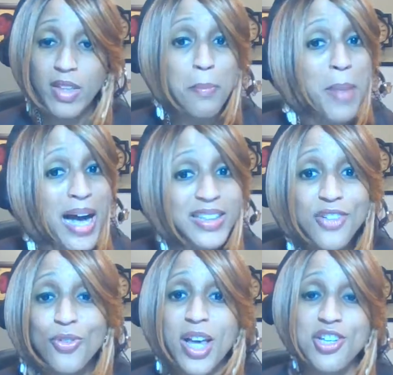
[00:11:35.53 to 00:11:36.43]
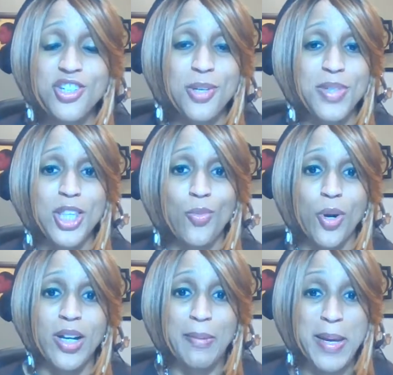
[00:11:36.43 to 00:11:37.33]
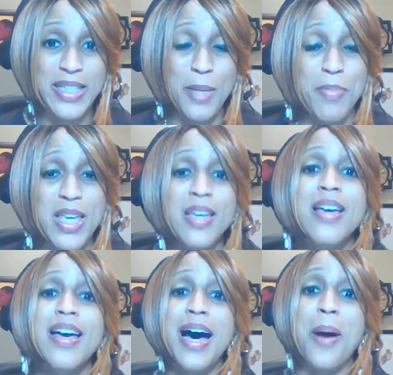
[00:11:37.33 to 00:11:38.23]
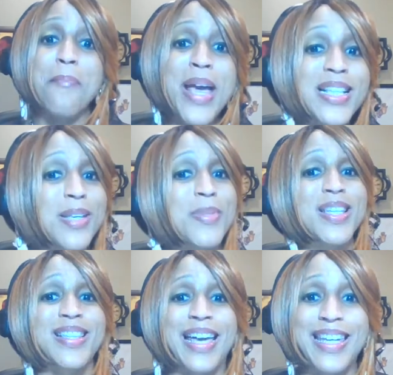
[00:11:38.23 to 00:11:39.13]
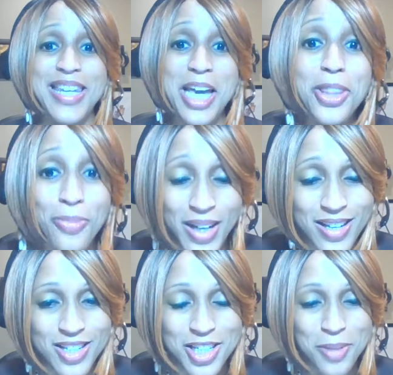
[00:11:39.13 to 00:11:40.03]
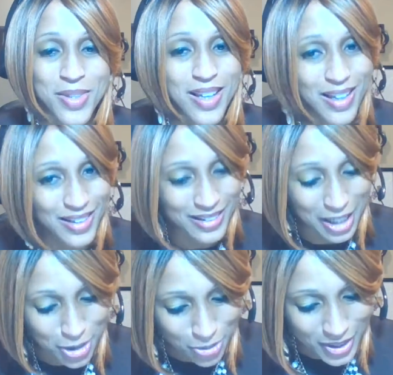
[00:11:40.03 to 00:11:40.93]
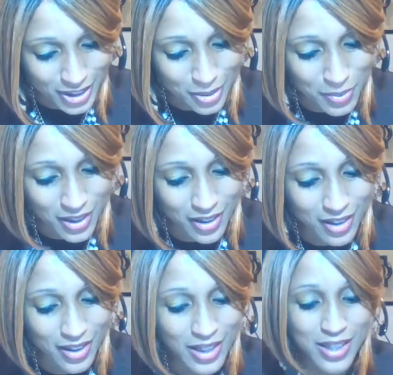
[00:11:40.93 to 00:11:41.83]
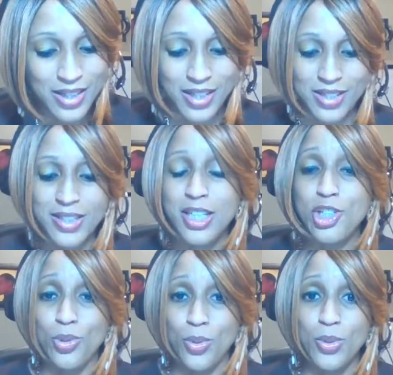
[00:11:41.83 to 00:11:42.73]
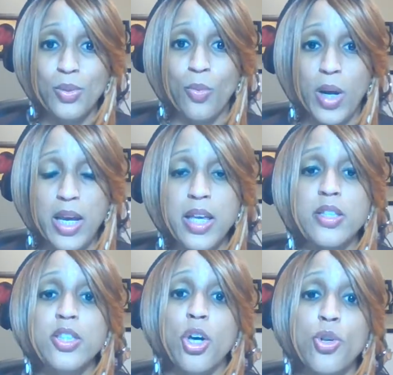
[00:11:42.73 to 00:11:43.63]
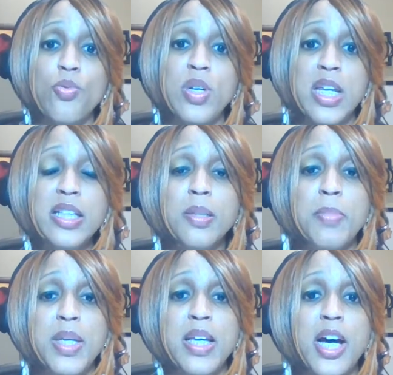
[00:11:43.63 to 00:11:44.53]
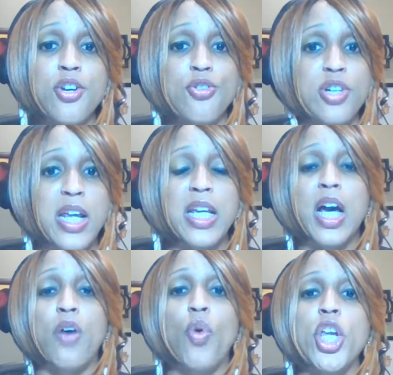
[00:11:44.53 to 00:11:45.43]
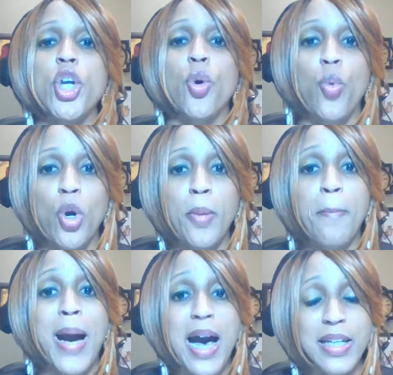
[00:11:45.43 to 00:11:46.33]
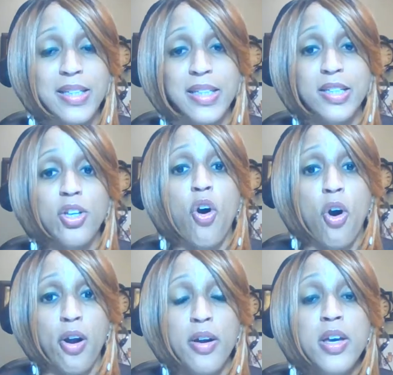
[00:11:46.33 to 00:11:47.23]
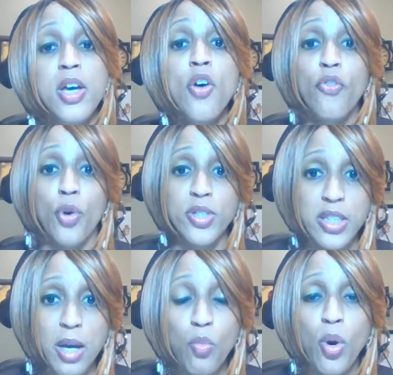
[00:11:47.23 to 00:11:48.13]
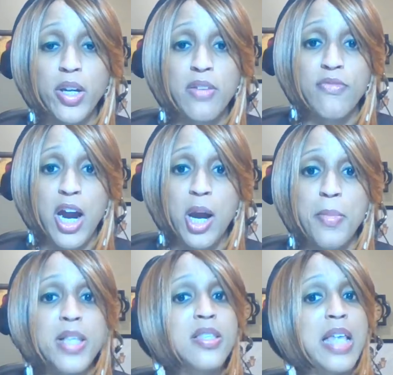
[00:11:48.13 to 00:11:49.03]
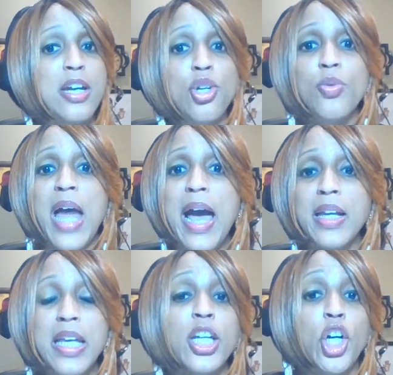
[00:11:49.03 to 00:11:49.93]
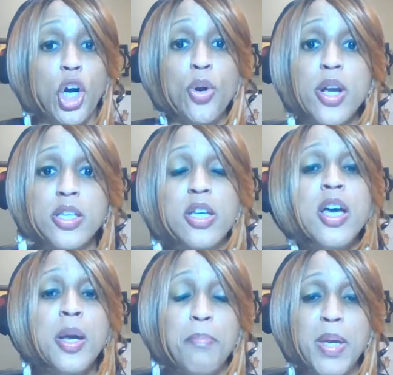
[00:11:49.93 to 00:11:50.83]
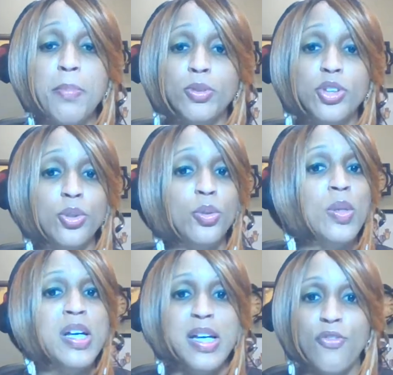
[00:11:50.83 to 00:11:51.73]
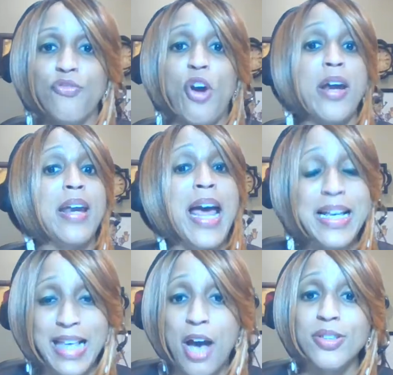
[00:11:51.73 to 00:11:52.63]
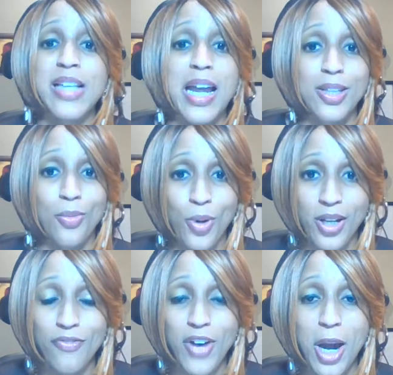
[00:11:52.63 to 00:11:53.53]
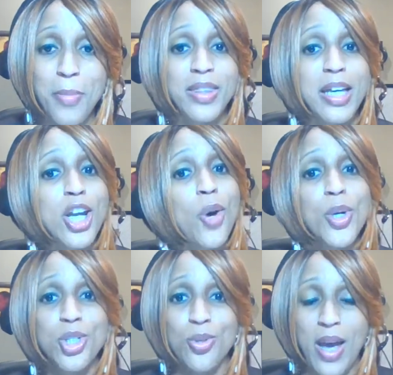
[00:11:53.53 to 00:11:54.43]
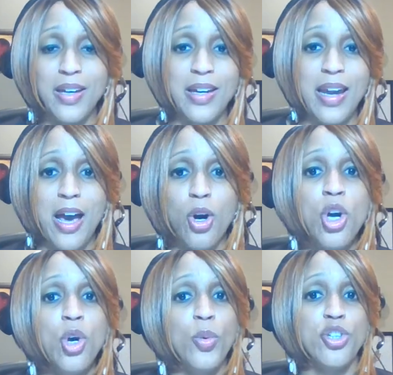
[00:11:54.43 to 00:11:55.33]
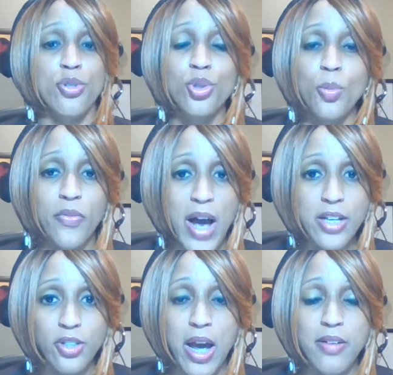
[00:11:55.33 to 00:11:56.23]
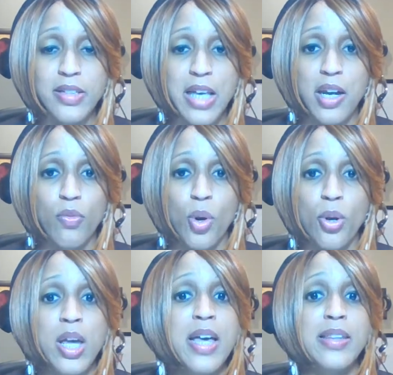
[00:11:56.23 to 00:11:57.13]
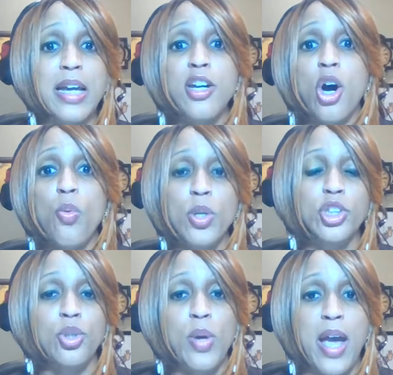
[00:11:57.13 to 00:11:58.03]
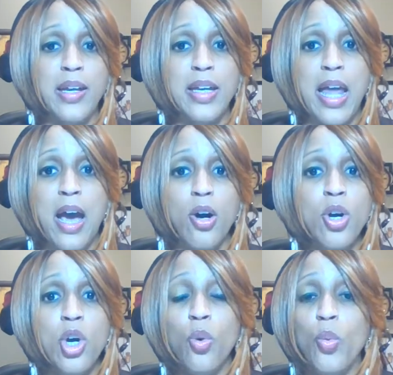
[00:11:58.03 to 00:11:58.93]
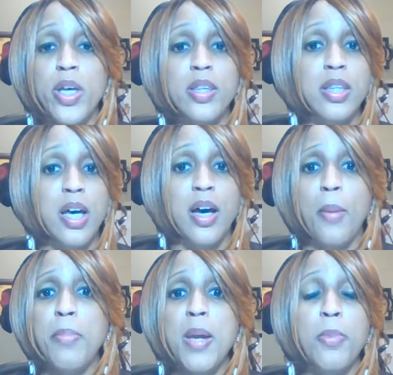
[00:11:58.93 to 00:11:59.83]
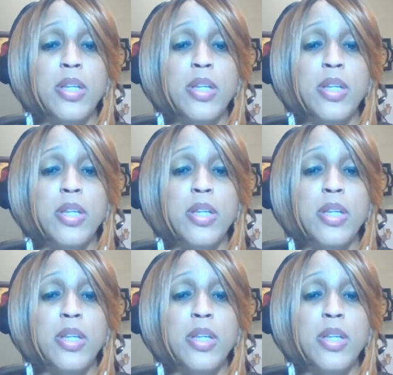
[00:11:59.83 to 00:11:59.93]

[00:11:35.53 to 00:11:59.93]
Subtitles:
Positive relationships in the workplace can be amazing, but just like any other relationships, they do need to be consensual, right? And so you need to be understanding of what your work policies are. For some work environments, they do not encourage people to fraternize outside of the work environment. They don't want you hanging out with your supervisor outside of work. They don't want you hanging out with people